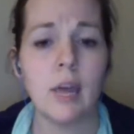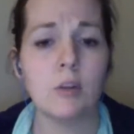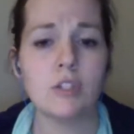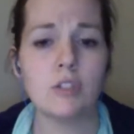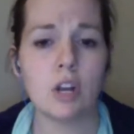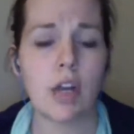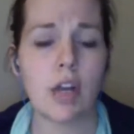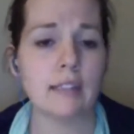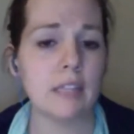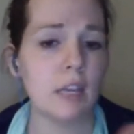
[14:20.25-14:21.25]
Once you start
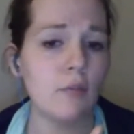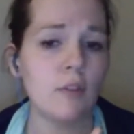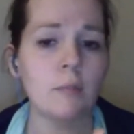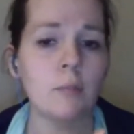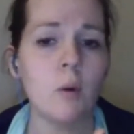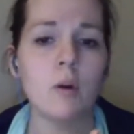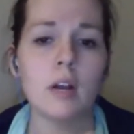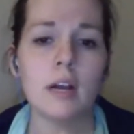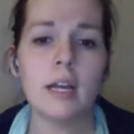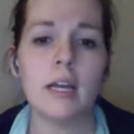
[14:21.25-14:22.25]
asking for
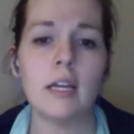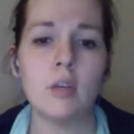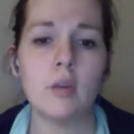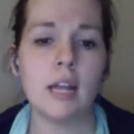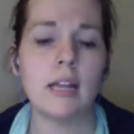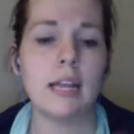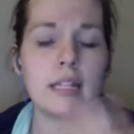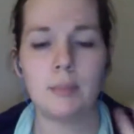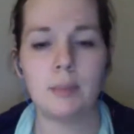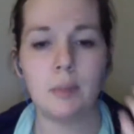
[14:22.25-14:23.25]
more, you get less
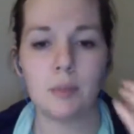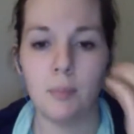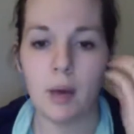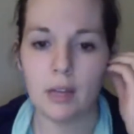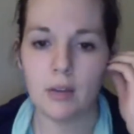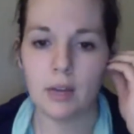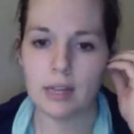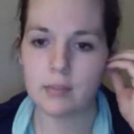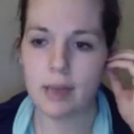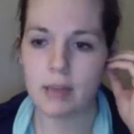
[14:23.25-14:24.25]
people, you get
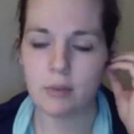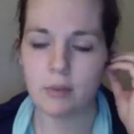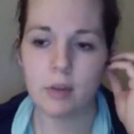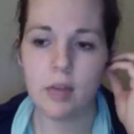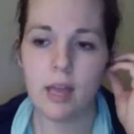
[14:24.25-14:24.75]
less buy through.